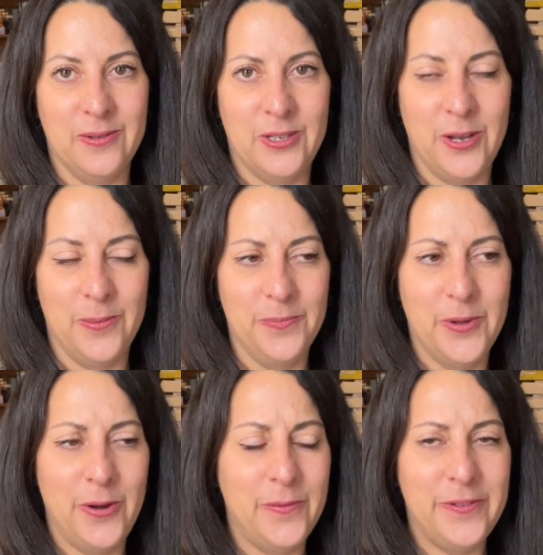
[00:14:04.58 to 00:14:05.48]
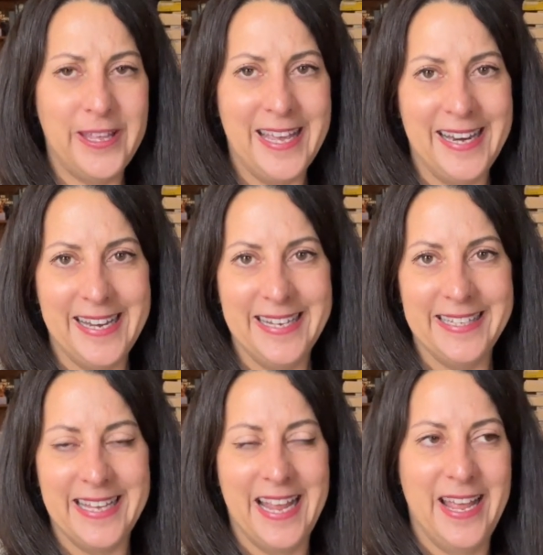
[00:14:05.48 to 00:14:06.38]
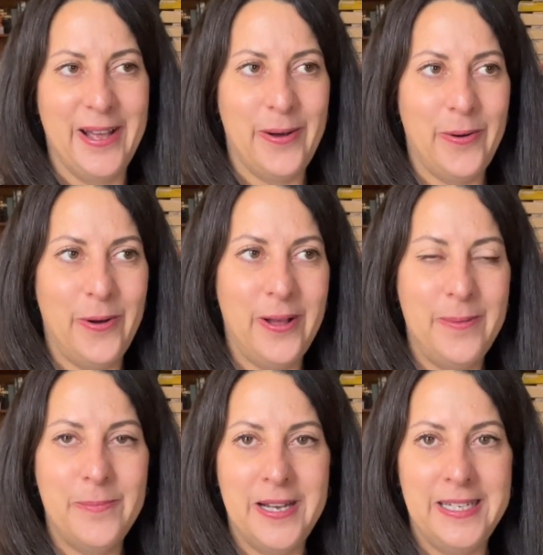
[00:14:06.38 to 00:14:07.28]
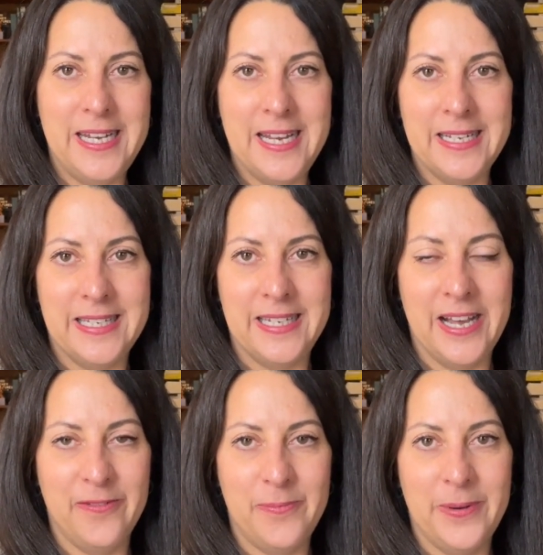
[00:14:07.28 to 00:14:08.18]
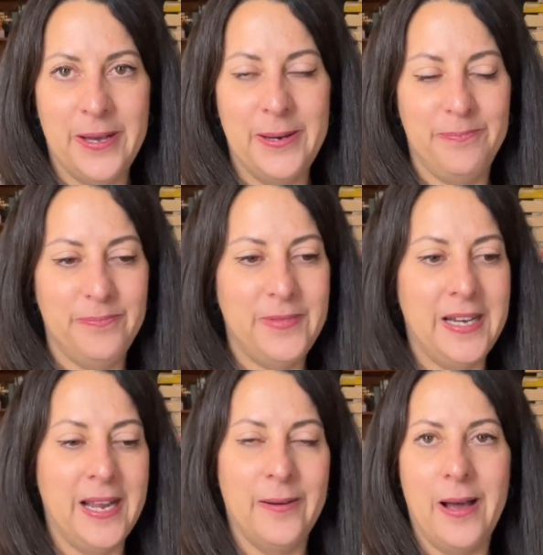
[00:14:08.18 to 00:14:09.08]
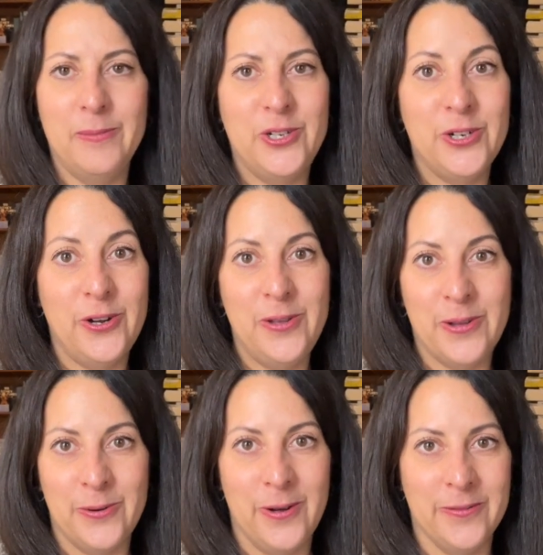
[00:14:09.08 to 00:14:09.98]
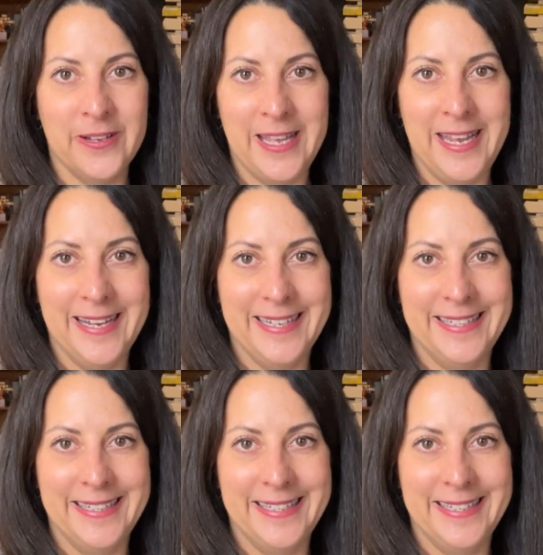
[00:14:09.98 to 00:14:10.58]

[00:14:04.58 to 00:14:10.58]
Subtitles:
So hopefully it is all mundane stuff, but you know, I'm sure you can all relate.